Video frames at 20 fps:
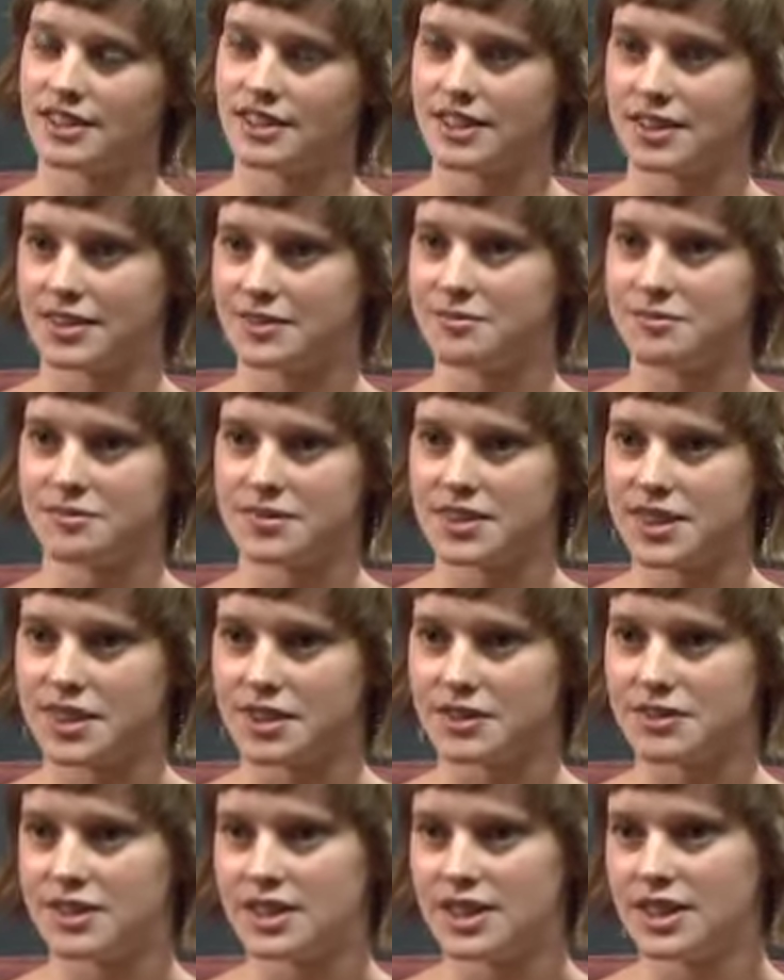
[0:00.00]

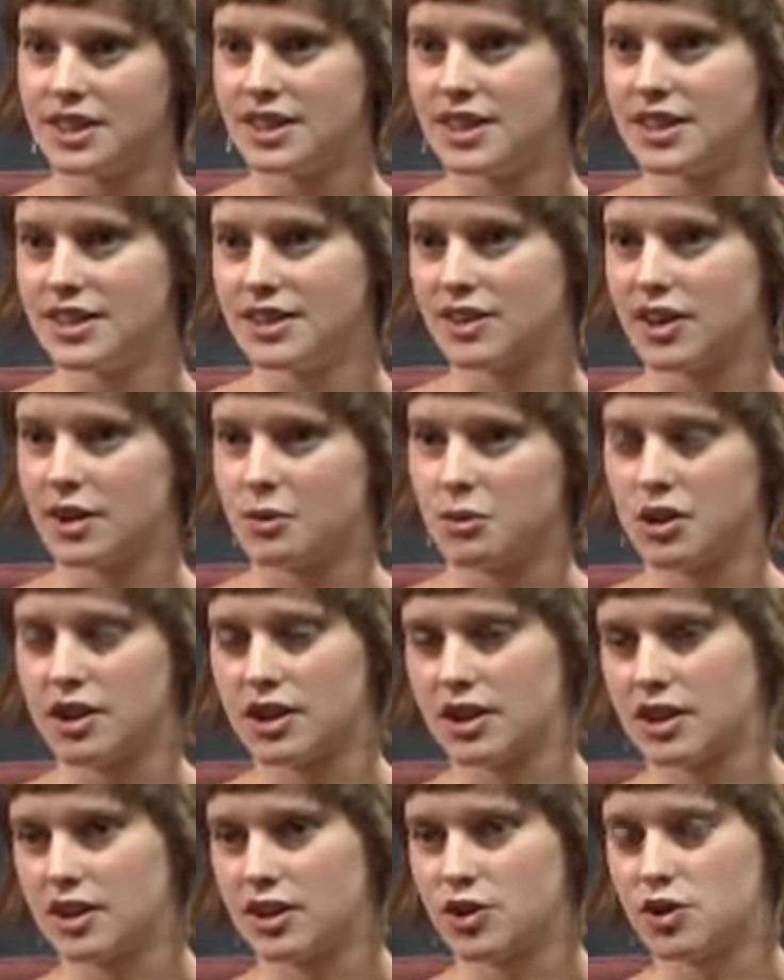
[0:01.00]
or I work
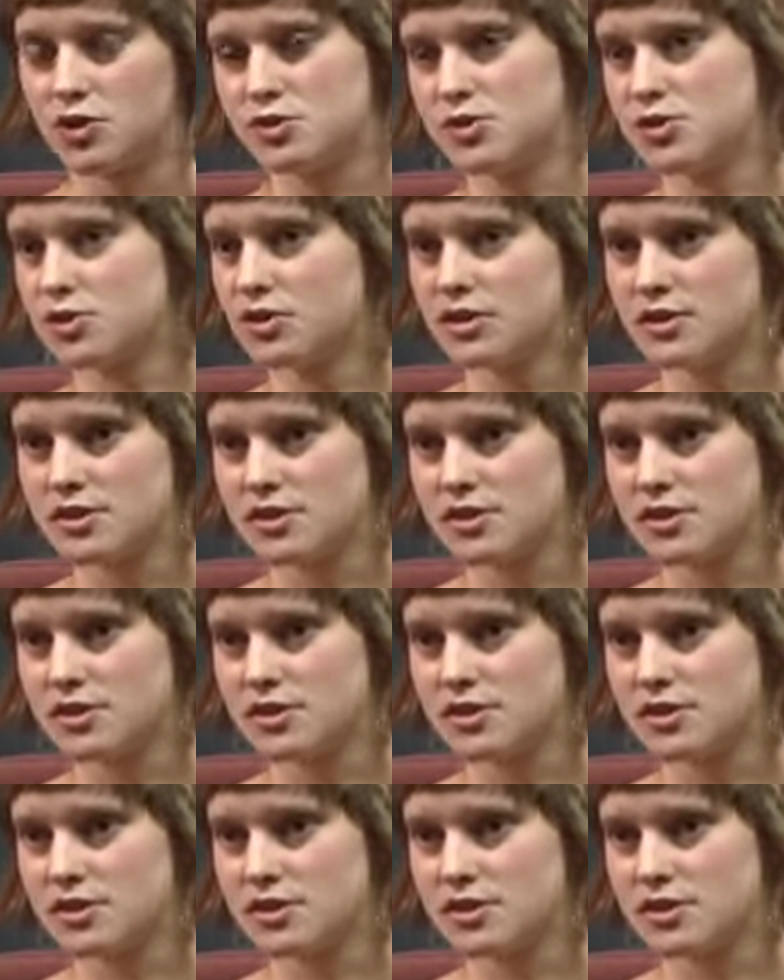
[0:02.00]
in a cultural